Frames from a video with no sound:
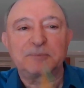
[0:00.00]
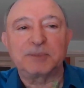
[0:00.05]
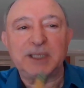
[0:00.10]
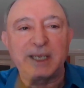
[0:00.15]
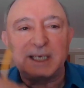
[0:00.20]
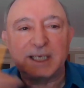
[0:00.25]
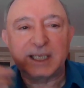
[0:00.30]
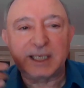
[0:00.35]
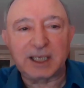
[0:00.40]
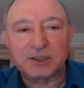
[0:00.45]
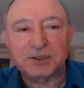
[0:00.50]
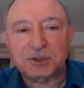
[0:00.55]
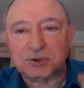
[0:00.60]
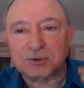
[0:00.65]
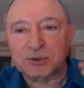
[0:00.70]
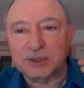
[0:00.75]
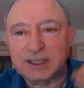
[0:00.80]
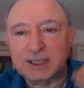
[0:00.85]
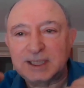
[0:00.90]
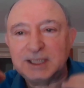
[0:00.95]
planning and
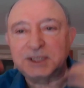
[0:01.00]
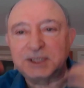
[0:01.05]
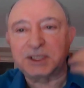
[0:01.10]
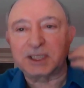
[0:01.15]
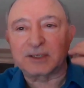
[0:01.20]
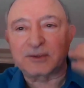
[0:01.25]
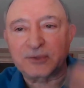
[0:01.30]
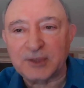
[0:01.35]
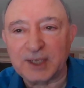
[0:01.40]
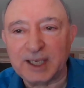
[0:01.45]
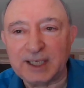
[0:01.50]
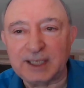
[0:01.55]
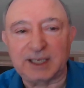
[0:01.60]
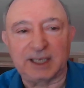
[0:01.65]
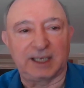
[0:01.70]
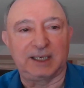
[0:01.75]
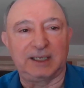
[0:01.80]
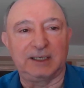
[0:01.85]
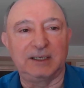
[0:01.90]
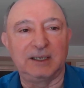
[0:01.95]
strategic
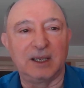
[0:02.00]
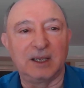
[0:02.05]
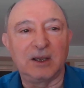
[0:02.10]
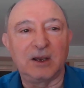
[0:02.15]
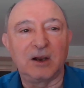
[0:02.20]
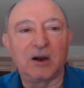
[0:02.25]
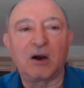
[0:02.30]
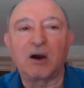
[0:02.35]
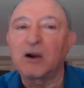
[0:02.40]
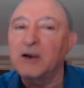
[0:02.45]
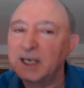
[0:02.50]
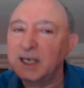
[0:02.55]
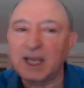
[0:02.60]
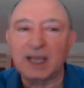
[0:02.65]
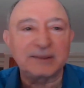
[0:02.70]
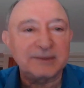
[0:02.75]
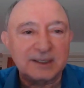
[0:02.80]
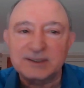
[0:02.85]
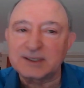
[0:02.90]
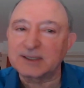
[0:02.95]
thinking are
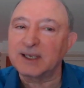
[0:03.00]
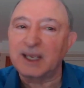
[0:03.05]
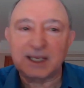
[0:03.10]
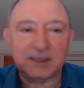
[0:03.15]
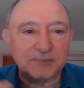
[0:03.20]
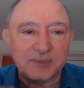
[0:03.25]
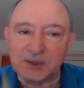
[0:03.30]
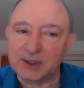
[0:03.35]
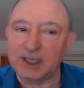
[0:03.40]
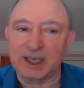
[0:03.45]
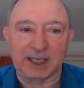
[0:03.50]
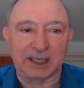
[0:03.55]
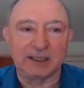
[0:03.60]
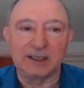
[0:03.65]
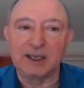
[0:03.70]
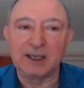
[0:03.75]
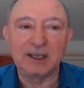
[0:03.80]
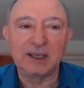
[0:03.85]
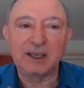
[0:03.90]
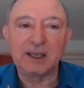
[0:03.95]
not the same thing.
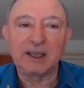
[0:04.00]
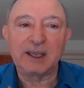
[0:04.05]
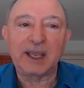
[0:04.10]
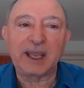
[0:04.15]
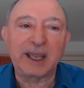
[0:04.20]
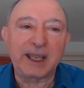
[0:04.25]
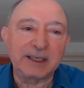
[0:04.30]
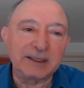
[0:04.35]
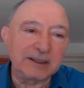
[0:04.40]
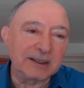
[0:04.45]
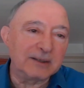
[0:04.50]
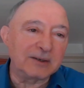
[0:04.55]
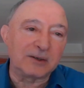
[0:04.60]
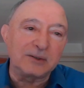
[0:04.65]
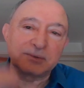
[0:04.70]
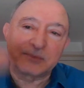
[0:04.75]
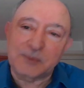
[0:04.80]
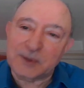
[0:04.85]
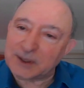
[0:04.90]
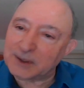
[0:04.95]
And
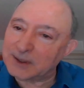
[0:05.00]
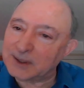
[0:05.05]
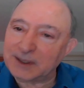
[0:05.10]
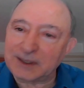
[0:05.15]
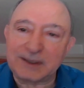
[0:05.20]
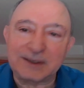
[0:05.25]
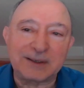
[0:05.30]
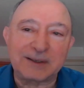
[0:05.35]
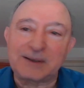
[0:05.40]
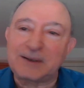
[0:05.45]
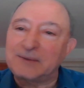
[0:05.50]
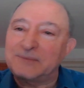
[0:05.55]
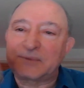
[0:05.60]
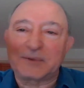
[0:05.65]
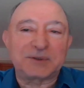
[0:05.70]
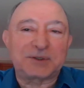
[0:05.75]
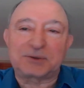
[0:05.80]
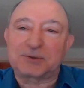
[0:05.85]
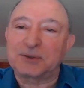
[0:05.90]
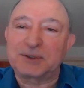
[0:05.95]

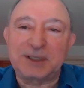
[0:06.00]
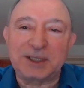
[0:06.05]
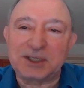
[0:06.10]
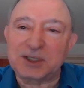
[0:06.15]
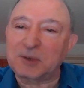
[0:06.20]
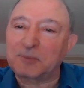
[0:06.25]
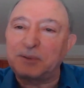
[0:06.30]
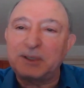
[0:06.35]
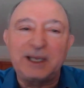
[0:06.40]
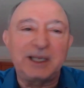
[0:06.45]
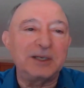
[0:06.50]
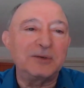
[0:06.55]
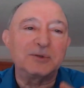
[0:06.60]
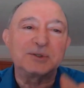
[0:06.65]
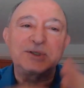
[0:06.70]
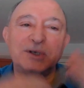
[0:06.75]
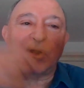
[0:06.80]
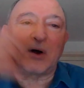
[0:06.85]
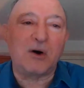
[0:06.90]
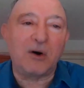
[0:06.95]
strategic planning
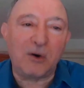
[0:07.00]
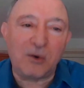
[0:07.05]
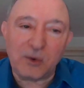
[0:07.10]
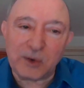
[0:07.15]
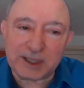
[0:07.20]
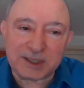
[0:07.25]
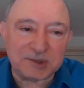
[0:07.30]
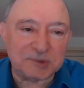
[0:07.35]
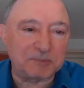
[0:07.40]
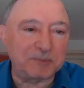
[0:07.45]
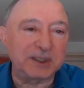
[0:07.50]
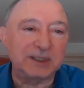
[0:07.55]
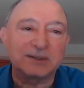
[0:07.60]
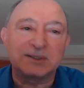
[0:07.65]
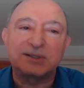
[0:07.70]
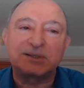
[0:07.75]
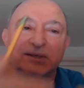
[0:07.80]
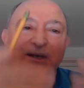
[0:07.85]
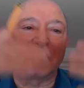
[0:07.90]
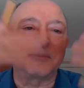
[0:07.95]
was always been
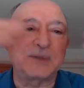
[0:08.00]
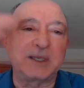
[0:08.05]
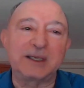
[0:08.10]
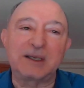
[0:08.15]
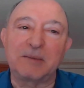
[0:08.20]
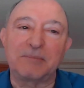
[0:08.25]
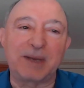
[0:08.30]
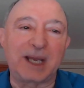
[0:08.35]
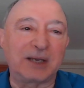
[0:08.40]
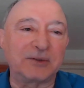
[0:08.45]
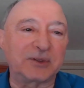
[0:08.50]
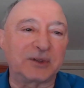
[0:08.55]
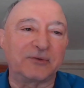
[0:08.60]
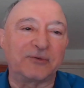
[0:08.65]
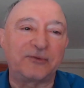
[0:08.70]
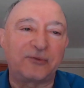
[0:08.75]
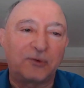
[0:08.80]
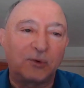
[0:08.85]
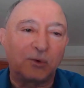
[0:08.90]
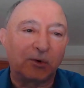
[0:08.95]
something about the
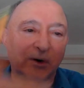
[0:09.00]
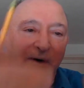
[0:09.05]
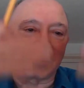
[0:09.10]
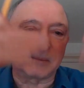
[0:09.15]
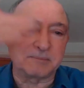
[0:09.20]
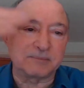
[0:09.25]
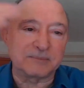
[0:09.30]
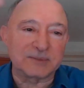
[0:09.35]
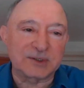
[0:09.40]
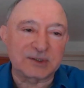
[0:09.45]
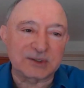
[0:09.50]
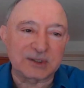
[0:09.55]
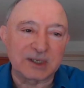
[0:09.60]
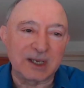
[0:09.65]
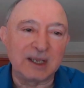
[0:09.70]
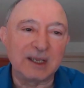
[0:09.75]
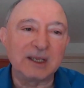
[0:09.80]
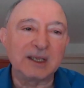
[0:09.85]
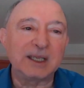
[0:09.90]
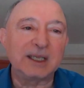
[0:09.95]
forms,
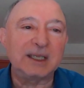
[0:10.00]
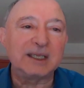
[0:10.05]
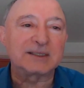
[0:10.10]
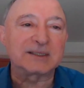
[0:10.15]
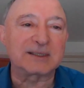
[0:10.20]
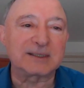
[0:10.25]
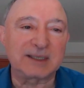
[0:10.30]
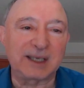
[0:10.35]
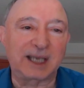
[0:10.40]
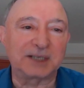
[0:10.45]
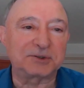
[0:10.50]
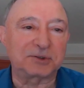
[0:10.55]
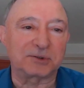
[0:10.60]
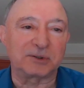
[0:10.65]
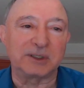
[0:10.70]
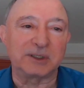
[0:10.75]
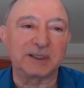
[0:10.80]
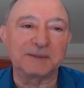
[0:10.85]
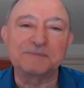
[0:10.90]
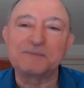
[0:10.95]

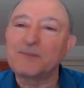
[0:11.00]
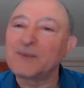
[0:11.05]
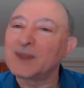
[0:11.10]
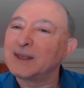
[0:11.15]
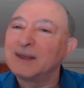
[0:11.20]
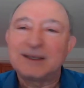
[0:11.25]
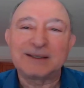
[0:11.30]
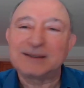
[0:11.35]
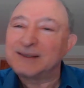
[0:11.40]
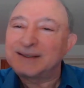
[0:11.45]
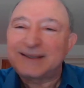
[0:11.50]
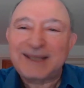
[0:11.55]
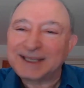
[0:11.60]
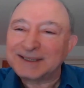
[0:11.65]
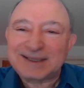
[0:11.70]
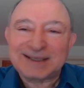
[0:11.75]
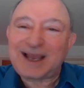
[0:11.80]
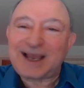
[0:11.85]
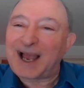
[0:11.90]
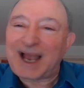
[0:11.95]
etc.
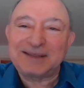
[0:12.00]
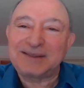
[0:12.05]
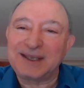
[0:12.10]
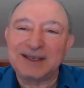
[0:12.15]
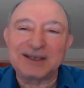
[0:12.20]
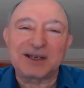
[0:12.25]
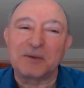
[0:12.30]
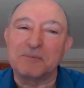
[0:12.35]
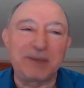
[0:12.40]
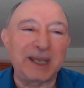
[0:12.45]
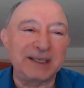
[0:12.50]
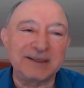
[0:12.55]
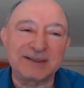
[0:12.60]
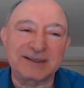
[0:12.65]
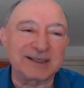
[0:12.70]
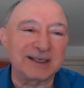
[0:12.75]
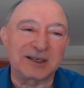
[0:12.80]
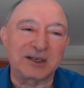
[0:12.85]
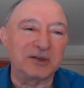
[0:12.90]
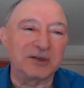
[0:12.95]
That's, I think, a
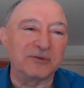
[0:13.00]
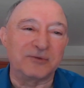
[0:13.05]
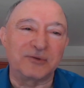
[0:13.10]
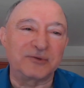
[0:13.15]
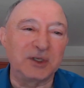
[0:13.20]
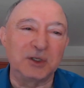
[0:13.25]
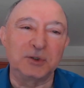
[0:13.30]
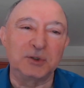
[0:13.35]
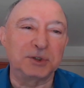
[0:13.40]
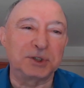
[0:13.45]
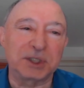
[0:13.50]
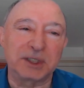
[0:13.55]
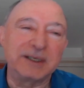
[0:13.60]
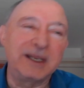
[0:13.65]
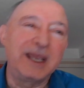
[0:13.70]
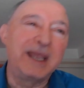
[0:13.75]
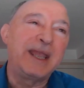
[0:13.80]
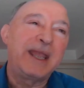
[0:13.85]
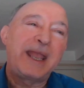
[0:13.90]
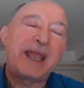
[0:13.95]
basic confusion.
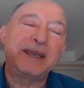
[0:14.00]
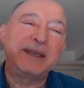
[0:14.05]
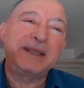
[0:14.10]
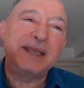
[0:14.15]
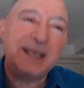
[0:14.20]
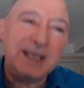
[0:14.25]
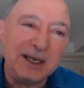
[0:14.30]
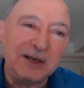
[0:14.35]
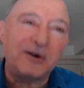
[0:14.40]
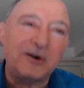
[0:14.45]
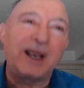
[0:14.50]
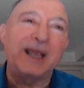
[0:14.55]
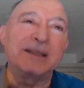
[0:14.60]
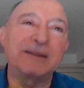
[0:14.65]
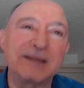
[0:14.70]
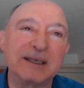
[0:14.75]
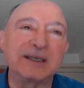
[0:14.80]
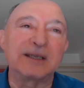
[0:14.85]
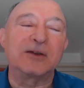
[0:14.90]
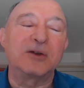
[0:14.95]
And here I
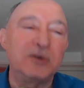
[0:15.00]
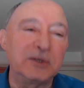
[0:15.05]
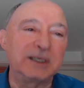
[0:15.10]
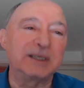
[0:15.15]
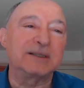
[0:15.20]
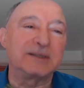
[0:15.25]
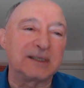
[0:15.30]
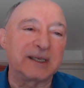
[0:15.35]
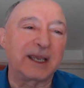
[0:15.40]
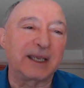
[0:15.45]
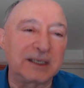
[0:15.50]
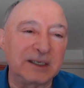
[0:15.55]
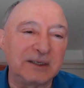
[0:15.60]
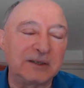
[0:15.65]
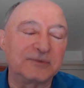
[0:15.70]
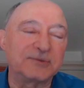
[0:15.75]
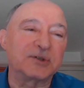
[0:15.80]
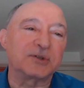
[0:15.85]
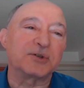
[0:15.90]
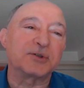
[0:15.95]
think good
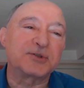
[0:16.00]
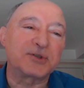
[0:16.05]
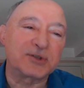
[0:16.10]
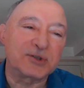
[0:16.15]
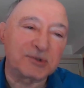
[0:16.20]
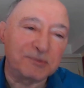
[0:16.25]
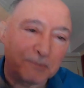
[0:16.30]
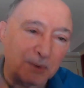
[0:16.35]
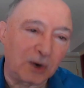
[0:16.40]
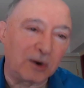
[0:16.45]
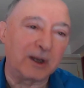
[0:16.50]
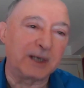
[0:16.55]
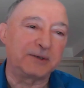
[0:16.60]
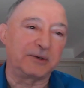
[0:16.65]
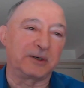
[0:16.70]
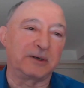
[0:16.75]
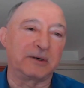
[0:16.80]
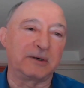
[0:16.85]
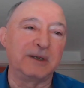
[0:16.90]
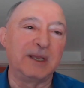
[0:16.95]
executives are
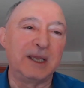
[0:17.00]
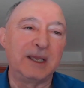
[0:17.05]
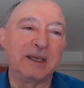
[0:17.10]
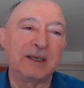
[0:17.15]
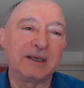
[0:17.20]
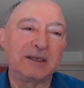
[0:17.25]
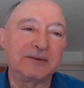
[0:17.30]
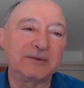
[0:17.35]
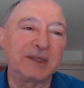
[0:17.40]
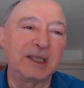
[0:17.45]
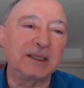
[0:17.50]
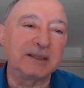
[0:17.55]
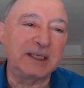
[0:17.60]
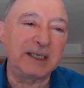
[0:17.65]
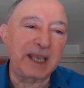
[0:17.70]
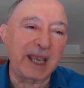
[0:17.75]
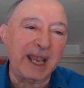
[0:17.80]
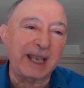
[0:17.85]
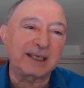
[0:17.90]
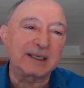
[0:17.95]
smarter than
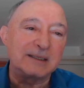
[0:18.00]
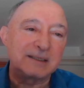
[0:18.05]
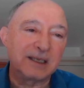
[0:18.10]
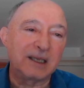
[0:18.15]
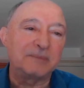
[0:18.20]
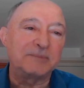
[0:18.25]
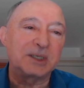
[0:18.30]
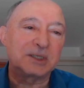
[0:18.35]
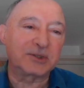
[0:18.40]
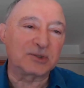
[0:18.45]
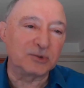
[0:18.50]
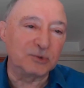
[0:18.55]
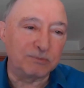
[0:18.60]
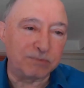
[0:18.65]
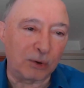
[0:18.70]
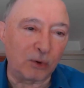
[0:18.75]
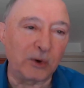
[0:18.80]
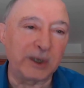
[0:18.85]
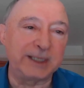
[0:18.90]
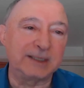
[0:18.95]
academics who
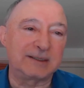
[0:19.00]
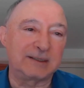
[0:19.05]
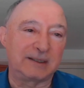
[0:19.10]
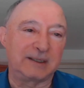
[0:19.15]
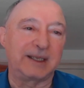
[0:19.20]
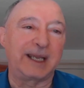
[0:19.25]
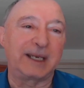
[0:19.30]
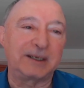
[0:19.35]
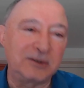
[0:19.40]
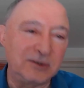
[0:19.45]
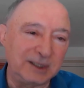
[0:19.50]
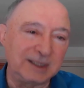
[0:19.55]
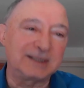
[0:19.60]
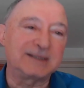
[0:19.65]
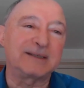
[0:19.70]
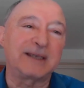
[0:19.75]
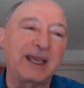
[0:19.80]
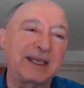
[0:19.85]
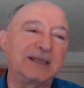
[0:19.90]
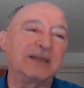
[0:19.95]
point to that. Good
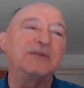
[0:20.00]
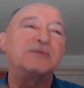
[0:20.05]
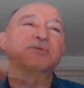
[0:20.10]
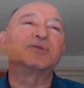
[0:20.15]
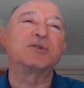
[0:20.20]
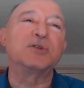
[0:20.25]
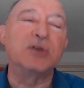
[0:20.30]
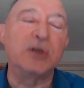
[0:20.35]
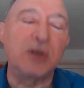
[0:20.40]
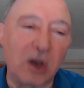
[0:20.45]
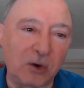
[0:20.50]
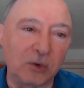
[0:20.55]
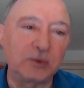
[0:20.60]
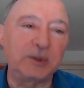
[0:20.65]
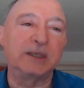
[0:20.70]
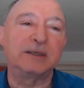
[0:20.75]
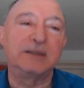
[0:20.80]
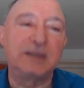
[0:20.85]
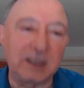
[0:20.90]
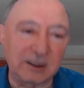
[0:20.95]
executives know
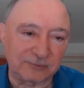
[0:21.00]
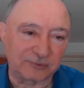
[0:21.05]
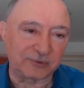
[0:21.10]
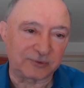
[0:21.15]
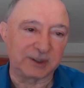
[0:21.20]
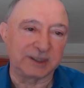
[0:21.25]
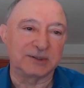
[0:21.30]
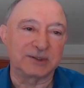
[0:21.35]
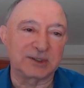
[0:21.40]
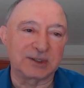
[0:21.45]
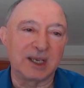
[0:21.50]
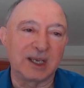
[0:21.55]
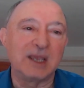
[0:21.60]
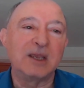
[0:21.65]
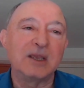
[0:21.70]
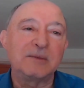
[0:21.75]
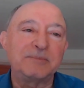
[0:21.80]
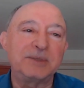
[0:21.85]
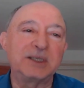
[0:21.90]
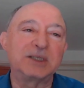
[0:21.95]
the difference
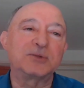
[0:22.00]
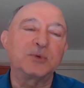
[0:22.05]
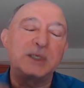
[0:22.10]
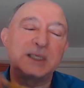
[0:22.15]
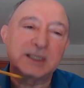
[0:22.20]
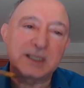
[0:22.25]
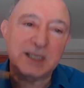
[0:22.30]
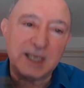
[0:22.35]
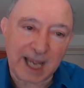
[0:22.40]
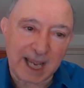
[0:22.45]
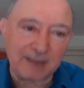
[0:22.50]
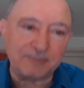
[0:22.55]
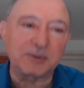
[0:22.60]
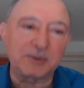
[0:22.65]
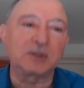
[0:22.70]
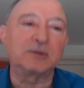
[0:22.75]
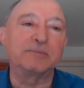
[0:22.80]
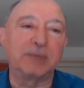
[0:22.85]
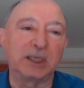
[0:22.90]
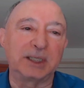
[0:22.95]
between
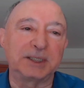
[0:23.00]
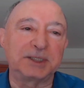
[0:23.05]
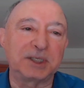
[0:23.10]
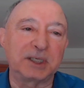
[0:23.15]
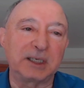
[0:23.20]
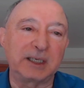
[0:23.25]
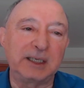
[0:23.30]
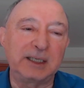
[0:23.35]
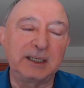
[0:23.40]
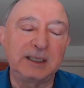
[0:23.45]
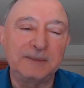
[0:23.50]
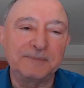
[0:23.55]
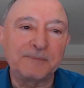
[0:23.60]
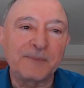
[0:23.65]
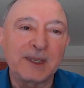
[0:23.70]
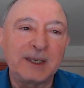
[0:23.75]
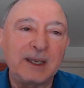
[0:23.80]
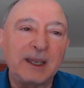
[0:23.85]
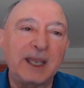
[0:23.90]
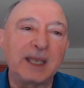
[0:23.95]
capital budgeting
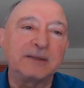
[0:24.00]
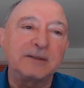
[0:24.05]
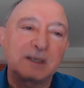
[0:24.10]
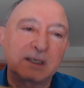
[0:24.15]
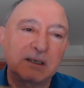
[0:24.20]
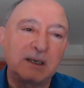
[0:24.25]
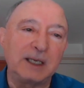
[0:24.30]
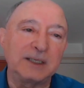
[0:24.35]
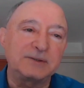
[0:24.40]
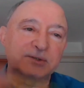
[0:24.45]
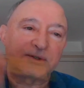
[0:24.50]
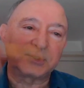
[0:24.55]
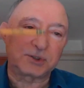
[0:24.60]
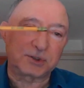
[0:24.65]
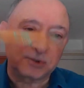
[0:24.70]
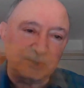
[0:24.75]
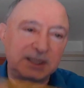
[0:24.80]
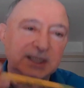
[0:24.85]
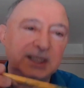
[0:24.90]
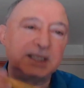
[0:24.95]
and the kinds of
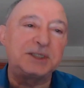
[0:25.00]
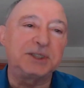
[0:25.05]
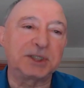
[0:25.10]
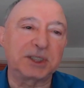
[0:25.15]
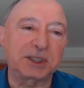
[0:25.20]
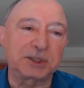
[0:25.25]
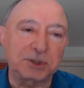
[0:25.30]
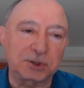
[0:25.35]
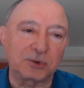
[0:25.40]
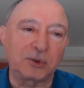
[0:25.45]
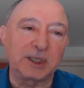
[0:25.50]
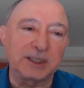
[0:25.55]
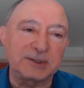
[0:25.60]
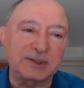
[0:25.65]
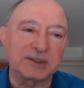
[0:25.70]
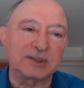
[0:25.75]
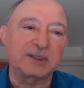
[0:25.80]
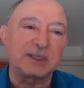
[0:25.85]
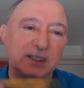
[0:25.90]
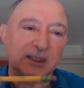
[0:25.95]
strategic
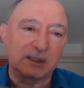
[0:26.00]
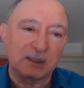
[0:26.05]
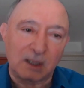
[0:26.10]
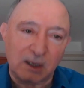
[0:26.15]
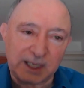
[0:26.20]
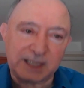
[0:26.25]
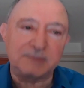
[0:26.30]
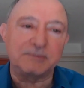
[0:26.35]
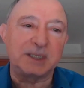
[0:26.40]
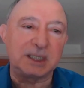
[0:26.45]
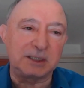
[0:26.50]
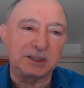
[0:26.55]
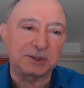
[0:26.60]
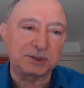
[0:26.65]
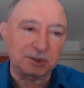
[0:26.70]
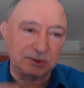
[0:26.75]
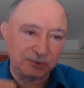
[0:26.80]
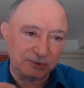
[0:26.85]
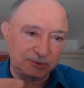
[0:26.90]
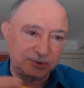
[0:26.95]
choices and alignment
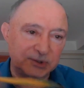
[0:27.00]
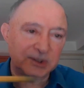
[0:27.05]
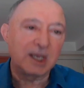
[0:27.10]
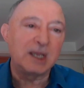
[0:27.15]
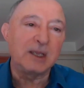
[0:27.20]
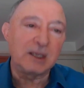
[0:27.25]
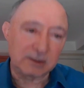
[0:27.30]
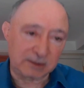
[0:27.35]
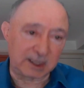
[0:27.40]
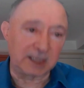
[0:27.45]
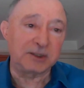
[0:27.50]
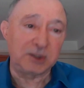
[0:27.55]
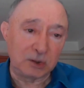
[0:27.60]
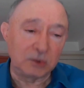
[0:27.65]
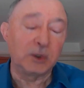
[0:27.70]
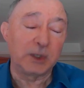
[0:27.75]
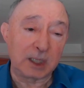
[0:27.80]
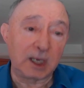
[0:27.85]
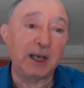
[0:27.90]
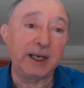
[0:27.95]
issues that
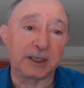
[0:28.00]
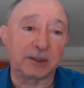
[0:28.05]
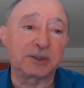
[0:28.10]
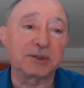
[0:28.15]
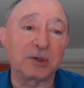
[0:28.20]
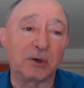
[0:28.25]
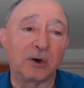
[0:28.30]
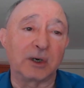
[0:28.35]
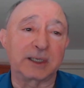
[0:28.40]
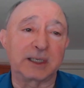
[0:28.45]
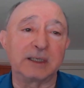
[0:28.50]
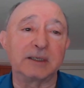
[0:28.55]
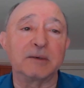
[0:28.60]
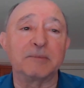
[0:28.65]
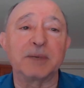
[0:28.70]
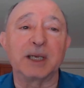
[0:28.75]
you and I are talking about.